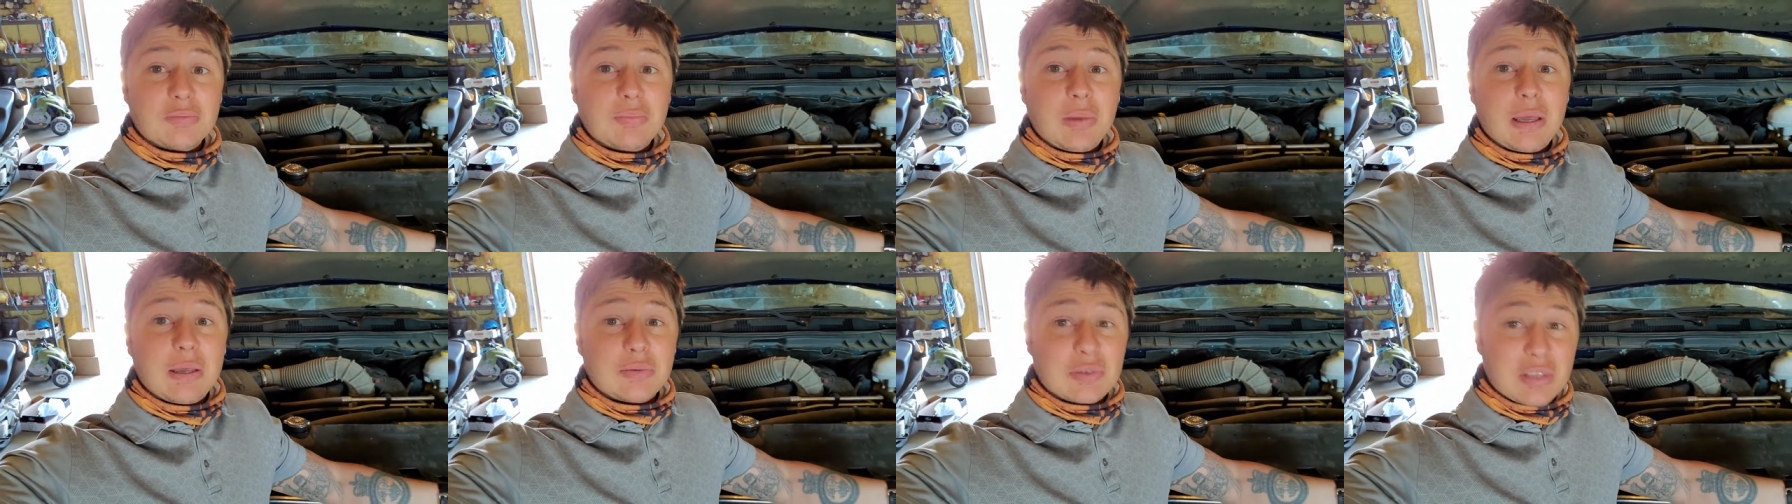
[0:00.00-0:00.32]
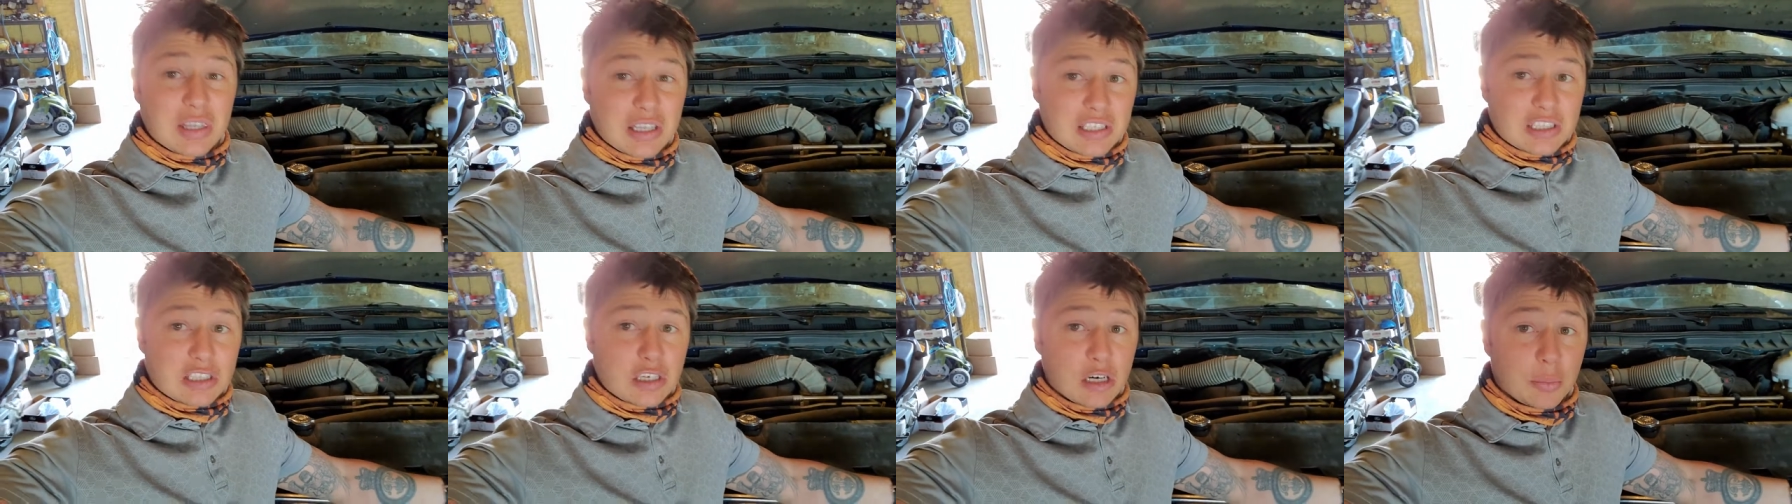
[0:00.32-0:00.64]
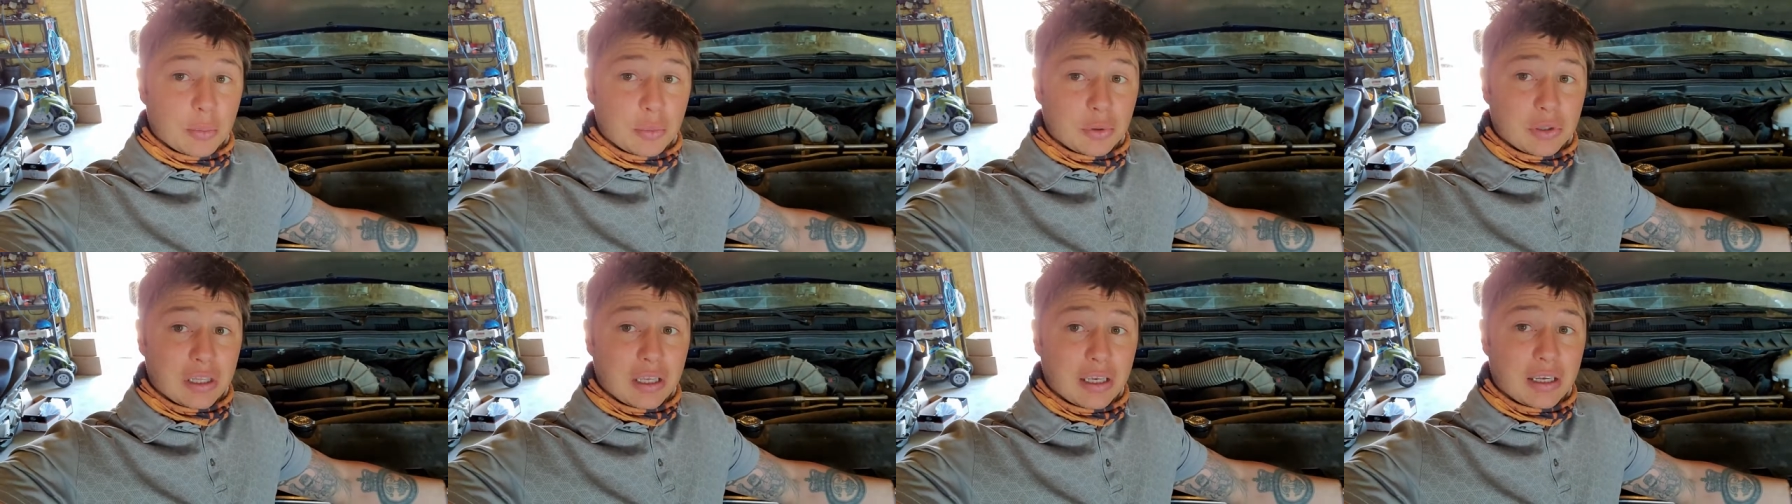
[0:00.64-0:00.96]
maybe things that are
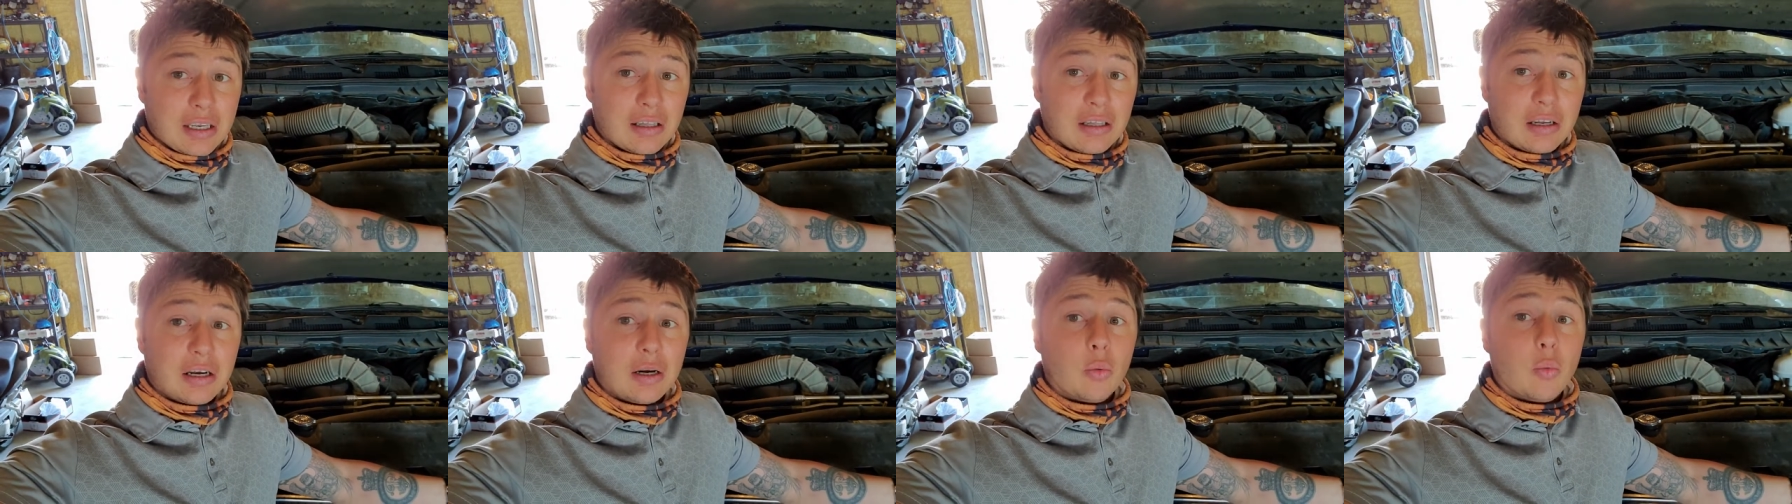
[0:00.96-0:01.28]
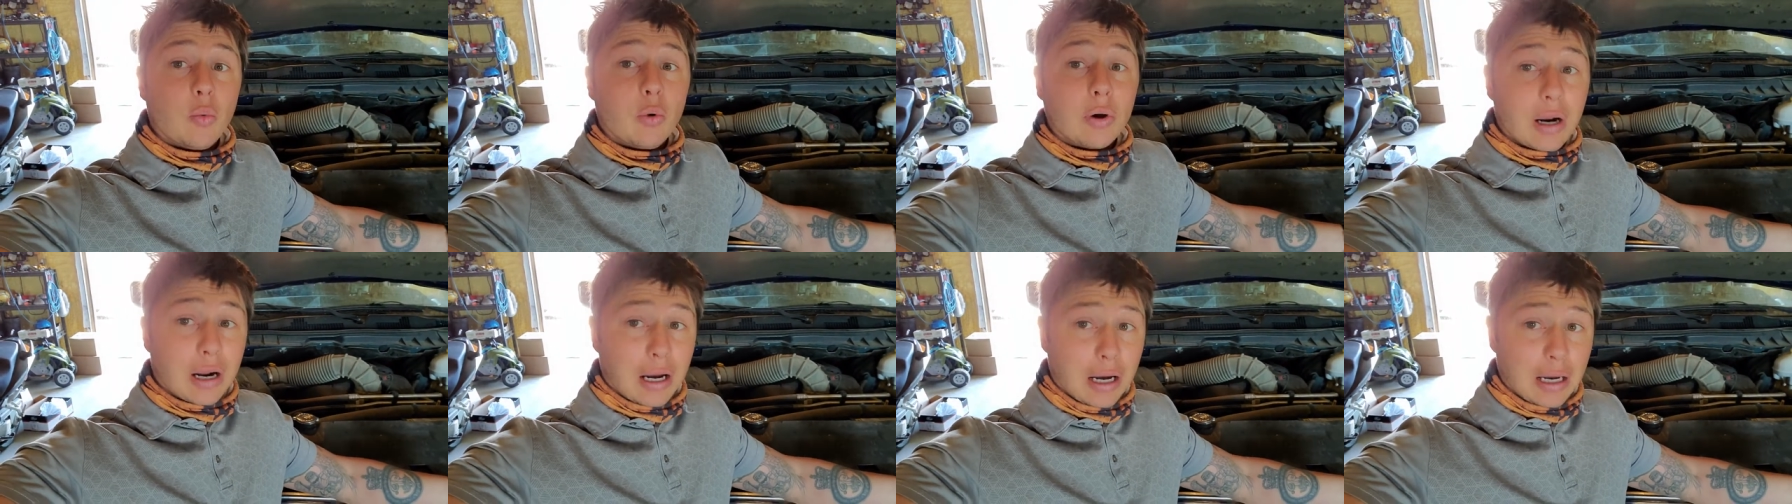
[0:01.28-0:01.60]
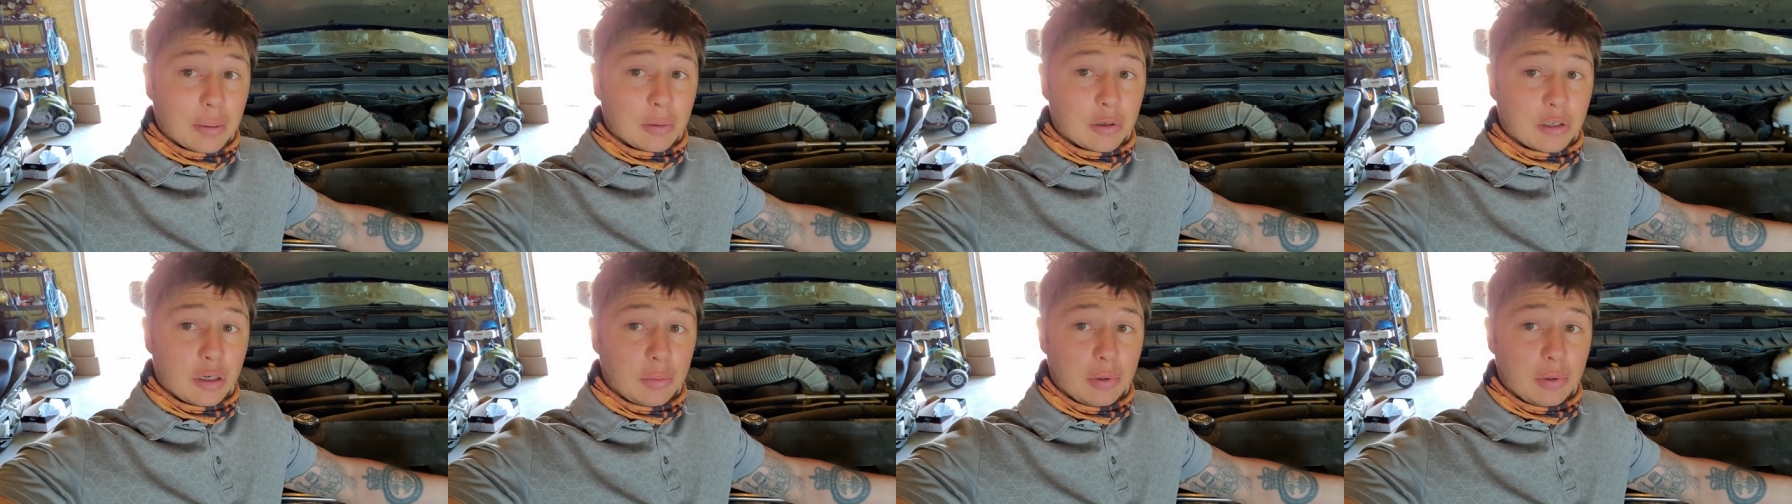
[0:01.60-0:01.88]
particular and what I'm going